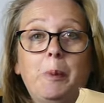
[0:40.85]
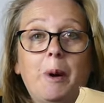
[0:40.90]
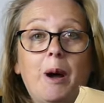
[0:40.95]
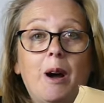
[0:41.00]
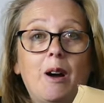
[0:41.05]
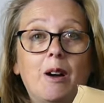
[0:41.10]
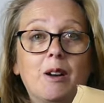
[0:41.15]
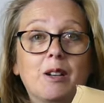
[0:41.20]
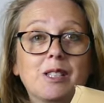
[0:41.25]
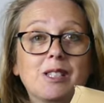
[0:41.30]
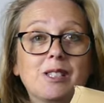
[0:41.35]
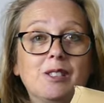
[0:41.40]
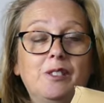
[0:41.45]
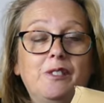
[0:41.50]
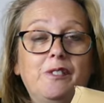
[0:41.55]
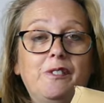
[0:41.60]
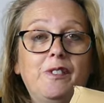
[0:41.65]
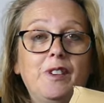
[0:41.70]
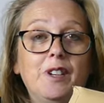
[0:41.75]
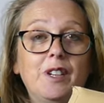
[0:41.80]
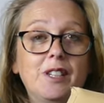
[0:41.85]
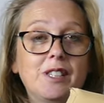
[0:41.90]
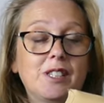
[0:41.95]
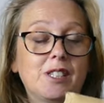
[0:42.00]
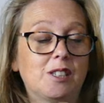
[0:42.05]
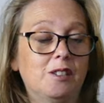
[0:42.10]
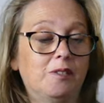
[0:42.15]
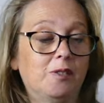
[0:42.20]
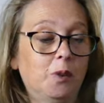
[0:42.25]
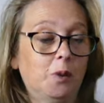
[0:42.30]
parcel
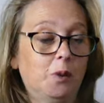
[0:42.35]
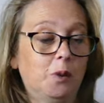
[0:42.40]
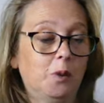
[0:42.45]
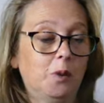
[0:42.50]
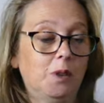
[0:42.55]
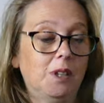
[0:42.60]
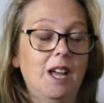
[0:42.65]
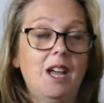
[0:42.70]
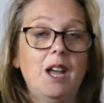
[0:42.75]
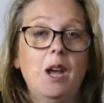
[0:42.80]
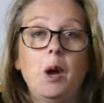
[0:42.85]
first of all,